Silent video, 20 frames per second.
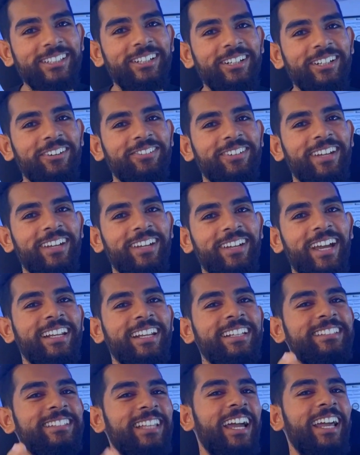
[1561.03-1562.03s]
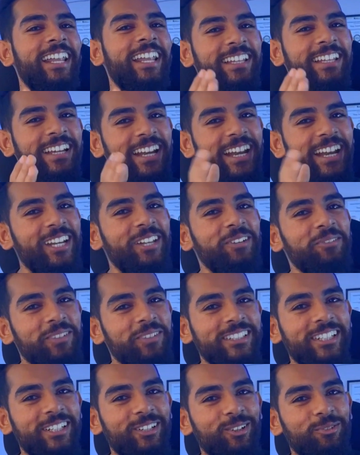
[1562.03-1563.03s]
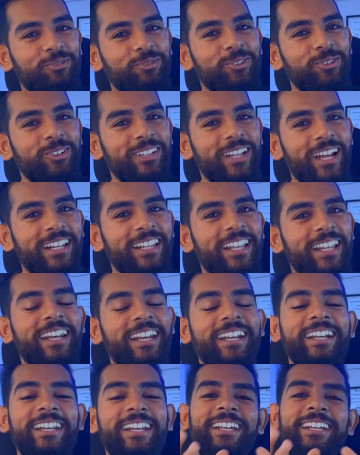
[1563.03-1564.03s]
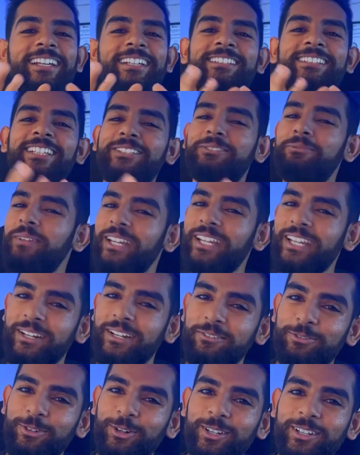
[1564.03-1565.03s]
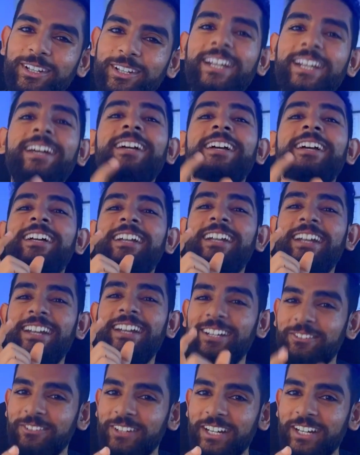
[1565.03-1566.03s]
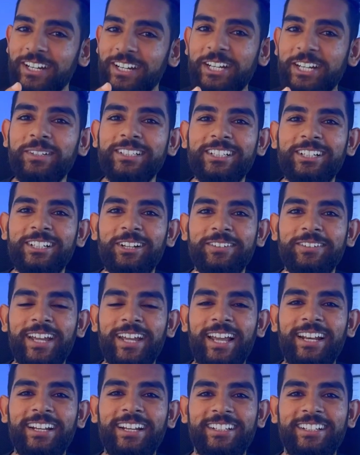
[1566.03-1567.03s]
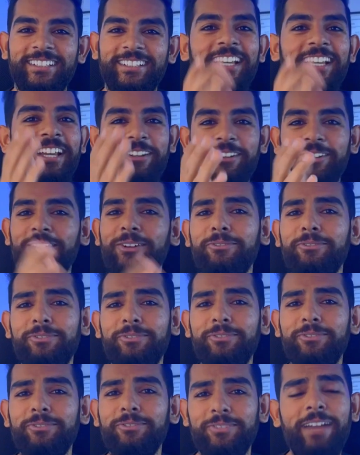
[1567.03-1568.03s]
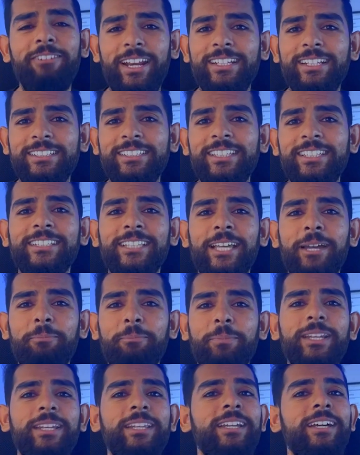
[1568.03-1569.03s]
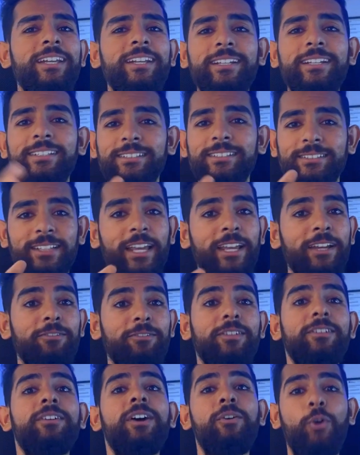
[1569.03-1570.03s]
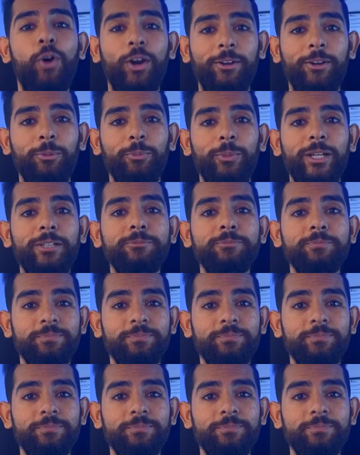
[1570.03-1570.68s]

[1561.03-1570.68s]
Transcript: of calories, and the 80% of food that they're eating is just making up for the 20% of calories. A very easy example here is like a watermelon.